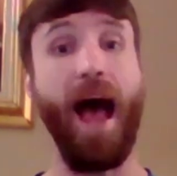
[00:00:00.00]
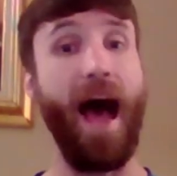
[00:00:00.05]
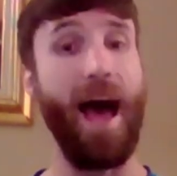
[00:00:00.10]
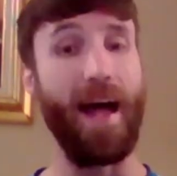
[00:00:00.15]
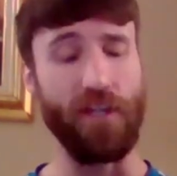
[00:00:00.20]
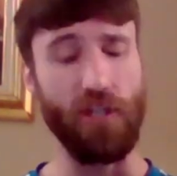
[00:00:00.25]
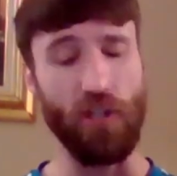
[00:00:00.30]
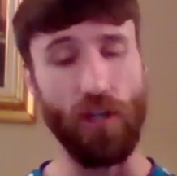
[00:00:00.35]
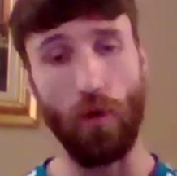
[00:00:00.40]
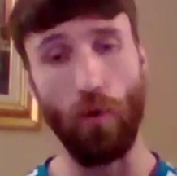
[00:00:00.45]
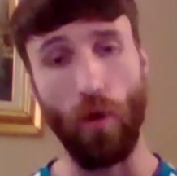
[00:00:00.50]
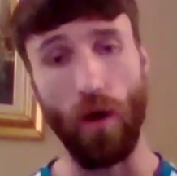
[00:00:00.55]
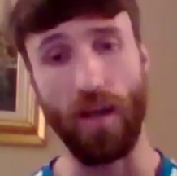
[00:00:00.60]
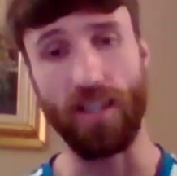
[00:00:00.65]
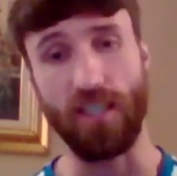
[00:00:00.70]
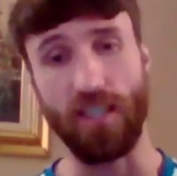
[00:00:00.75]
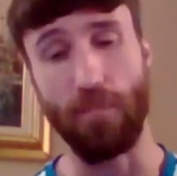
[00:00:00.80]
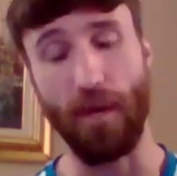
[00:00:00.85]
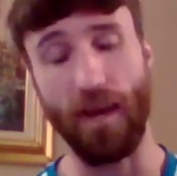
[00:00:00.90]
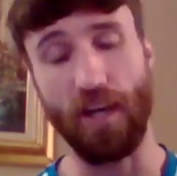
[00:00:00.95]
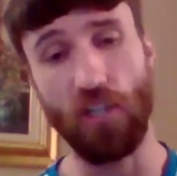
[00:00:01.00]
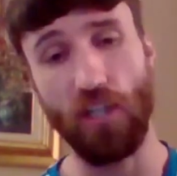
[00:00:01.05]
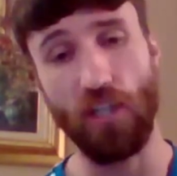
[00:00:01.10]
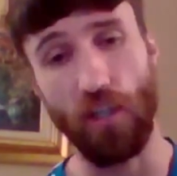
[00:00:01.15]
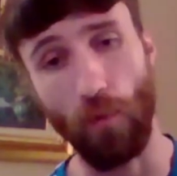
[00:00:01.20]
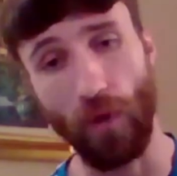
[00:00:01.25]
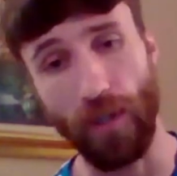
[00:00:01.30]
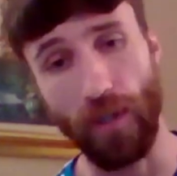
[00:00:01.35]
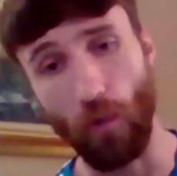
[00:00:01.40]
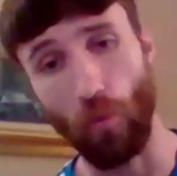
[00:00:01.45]
And yeah. You know what,
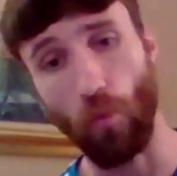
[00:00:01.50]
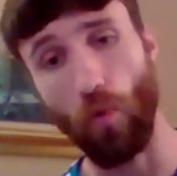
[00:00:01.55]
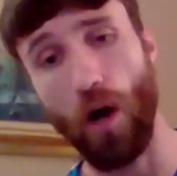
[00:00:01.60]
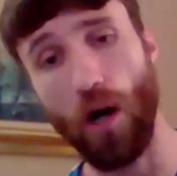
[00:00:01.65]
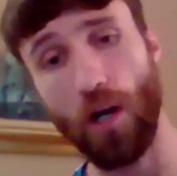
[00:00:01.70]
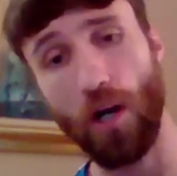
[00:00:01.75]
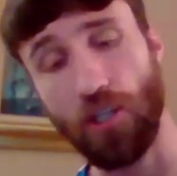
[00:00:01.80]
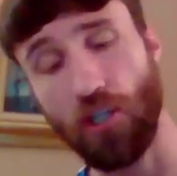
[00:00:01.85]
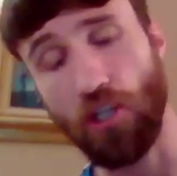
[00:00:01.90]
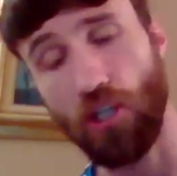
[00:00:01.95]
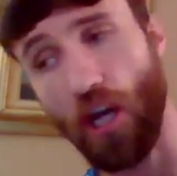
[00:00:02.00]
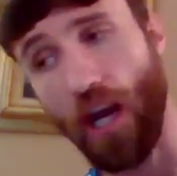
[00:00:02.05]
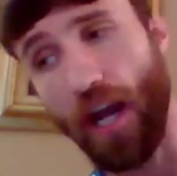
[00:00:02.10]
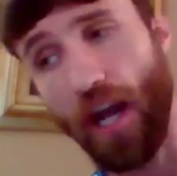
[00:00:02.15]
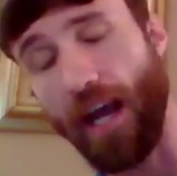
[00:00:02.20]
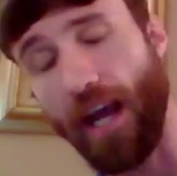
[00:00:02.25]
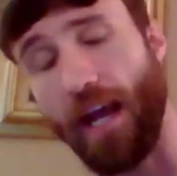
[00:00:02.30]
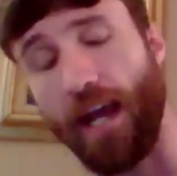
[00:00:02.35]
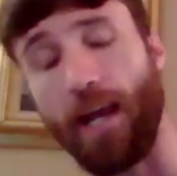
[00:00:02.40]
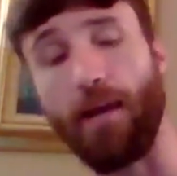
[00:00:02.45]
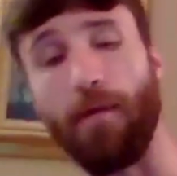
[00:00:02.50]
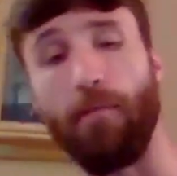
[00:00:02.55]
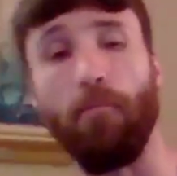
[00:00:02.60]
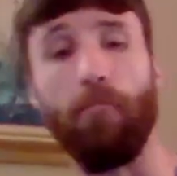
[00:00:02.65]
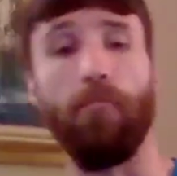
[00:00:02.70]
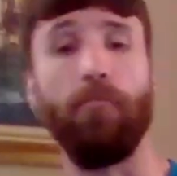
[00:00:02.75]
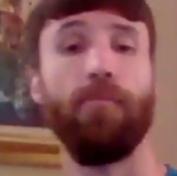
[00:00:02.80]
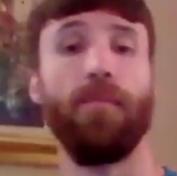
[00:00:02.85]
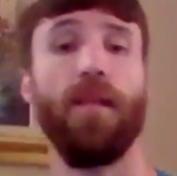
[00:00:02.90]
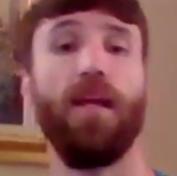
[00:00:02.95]
especially when you watch
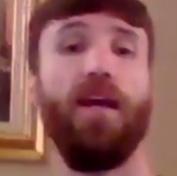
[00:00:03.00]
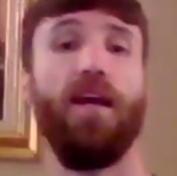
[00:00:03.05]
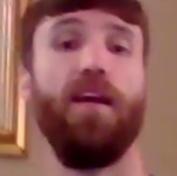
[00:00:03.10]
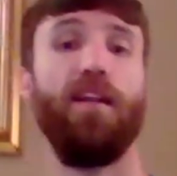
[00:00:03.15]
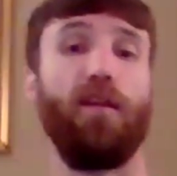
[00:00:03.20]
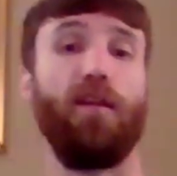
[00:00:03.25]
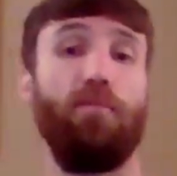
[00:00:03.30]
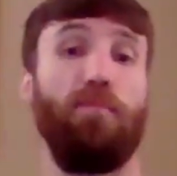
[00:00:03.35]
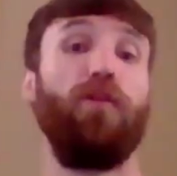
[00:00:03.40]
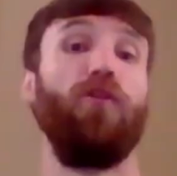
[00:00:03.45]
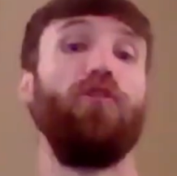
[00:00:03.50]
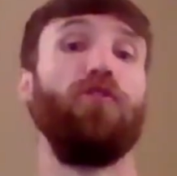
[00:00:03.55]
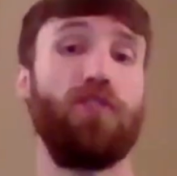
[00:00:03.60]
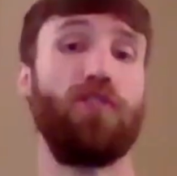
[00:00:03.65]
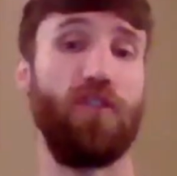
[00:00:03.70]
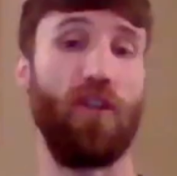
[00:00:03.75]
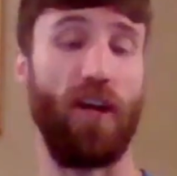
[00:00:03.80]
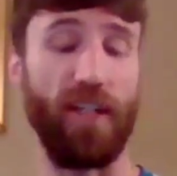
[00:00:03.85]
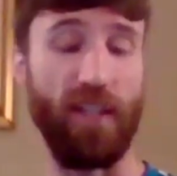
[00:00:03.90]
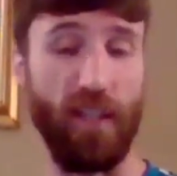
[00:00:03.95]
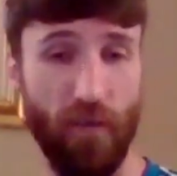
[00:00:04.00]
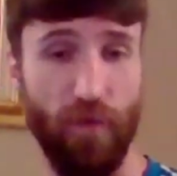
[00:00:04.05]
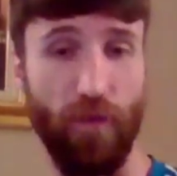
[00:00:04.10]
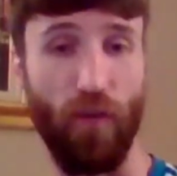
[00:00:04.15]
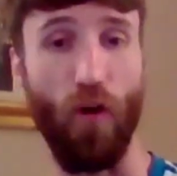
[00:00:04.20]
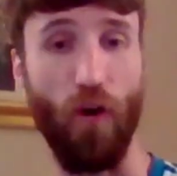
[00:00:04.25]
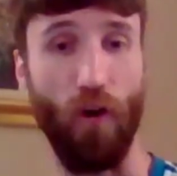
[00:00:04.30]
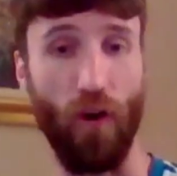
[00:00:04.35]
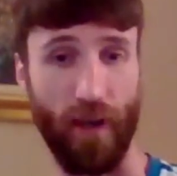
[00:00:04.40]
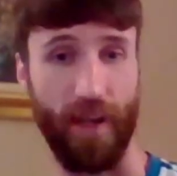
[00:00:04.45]
um, the plus
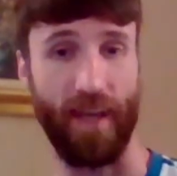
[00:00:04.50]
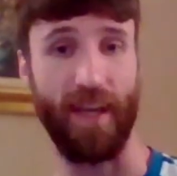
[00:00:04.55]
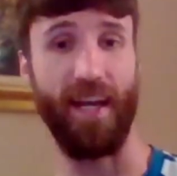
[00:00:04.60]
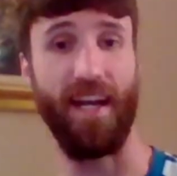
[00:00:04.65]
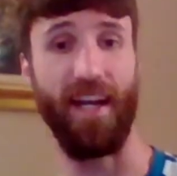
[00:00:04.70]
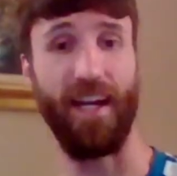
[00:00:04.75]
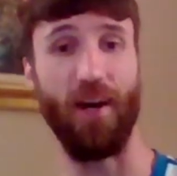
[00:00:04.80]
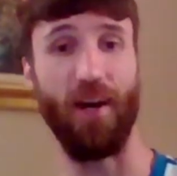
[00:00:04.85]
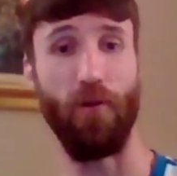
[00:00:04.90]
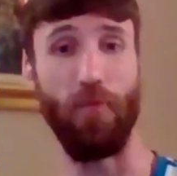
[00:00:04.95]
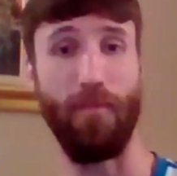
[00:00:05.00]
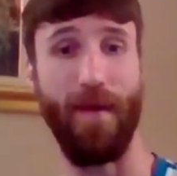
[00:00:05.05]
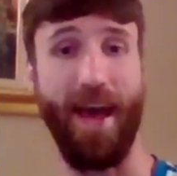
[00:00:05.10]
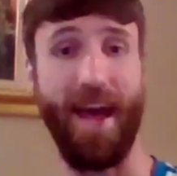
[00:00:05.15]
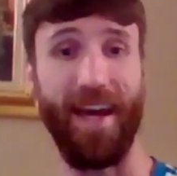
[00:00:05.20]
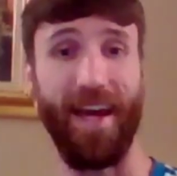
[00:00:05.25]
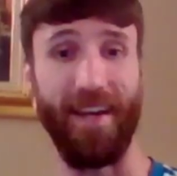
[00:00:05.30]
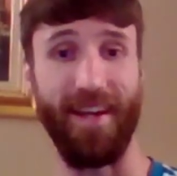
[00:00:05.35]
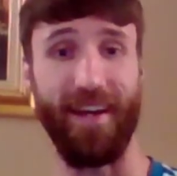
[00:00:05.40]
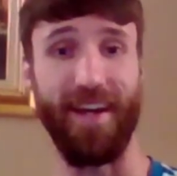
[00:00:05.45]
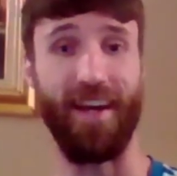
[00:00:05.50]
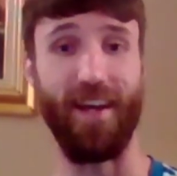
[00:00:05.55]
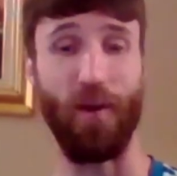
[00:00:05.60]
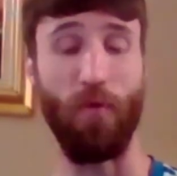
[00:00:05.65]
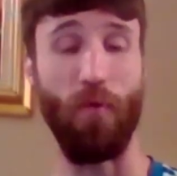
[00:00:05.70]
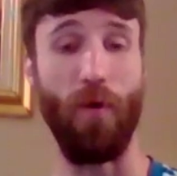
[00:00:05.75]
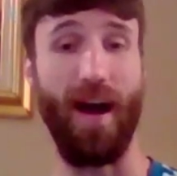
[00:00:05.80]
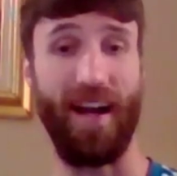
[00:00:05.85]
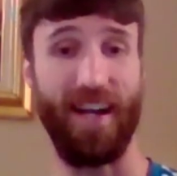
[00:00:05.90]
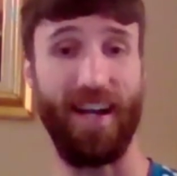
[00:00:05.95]
ninety-four kilo men in
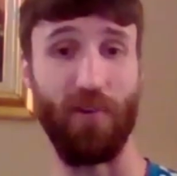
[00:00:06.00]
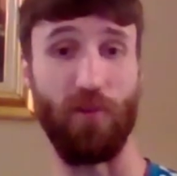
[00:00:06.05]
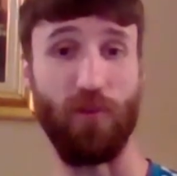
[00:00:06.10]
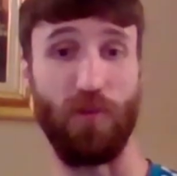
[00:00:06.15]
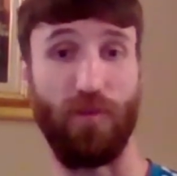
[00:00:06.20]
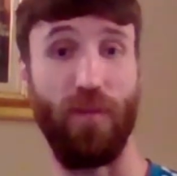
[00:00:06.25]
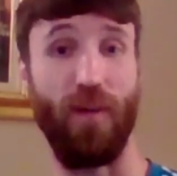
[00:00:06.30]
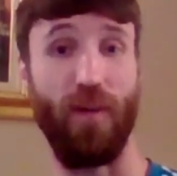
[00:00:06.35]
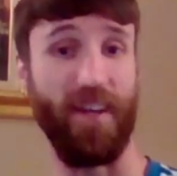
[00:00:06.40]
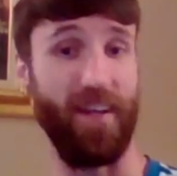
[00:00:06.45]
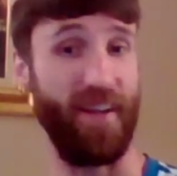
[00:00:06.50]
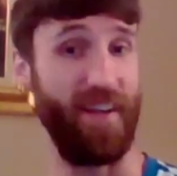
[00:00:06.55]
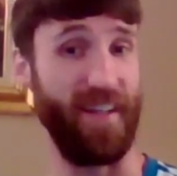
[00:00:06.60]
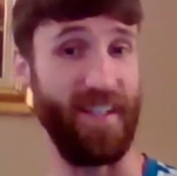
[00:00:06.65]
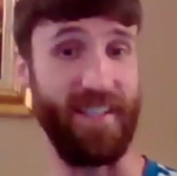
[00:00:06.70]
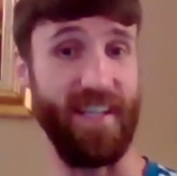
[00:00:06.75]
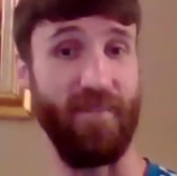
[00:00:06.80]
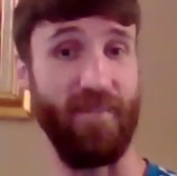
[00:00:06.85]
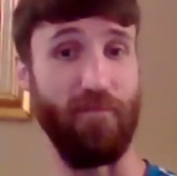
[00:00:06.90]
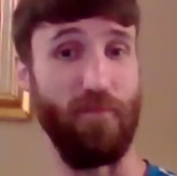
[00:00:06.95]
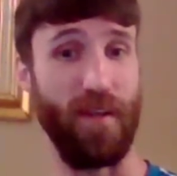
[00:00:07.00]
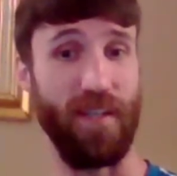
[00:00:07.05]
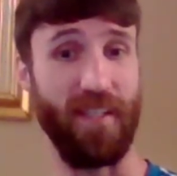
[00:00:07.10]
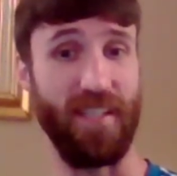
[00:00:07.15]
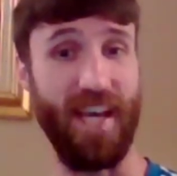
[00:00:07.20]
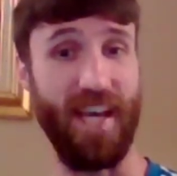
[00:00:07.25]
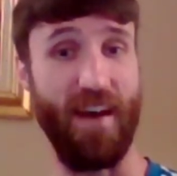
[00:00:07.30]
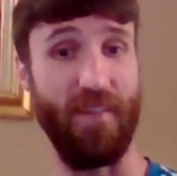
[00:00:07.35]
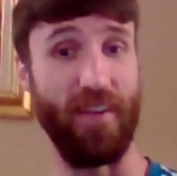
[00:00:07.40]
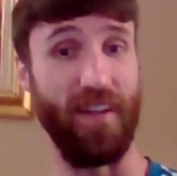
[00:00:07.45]
a WAKO's fighting on a seven by
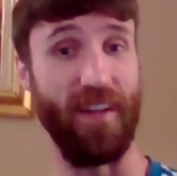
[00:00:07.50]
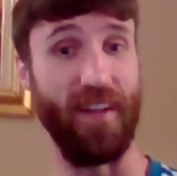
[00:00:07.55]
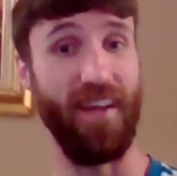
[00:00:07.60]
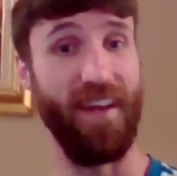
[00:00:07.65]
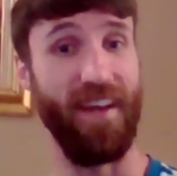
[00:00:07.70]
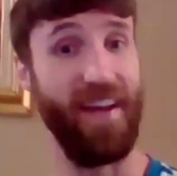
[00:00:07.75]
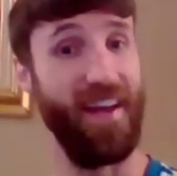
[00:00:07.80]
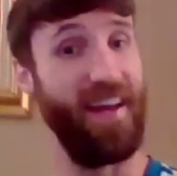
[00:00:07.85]
seven,